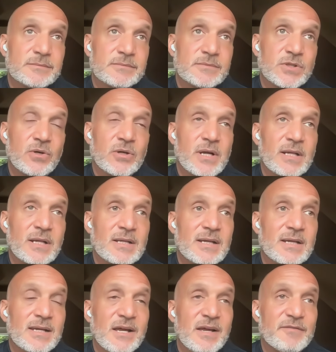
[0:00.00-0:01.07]
Look.
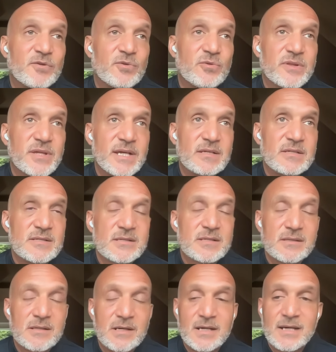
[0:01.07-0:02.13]
If all things
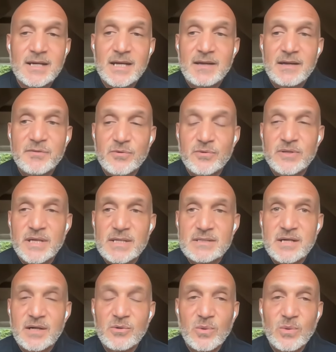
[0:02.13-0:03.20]

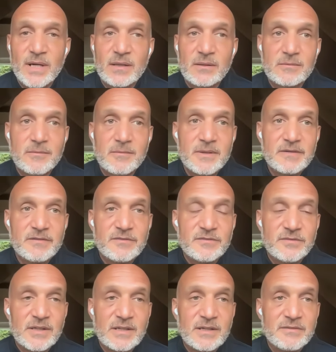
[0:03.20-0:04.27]
go well,
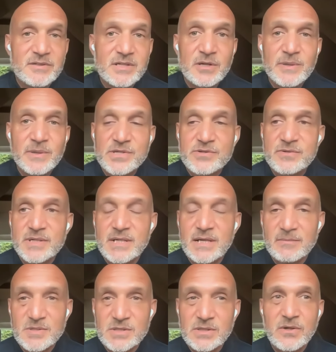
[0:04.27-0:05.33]
if no injury
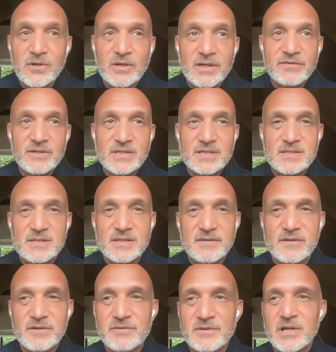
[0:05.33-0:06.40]
comes along, if
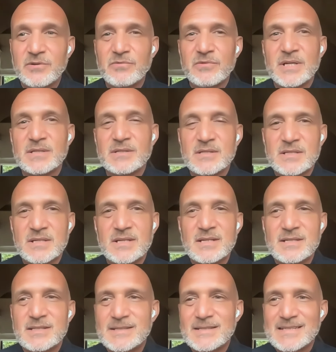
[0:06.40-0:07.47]
there are no reasons that
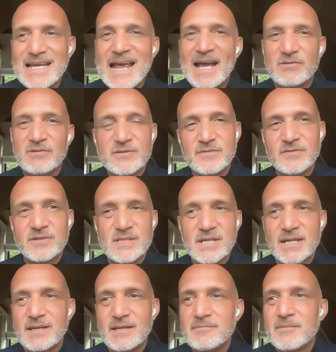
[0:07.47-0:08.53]
he's out of the
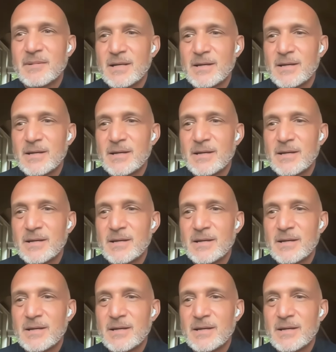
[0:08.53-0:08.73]
team,